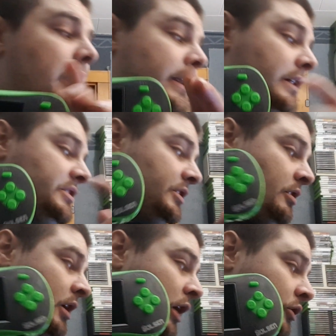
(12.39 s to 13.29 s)
and it's
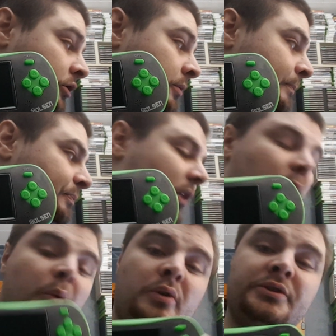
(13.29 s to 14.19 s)
their
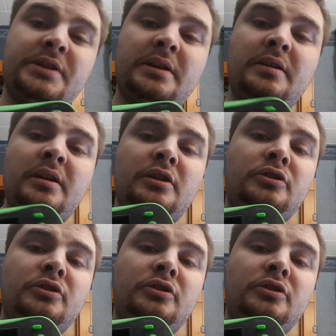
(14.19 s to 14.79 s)
WOLSEN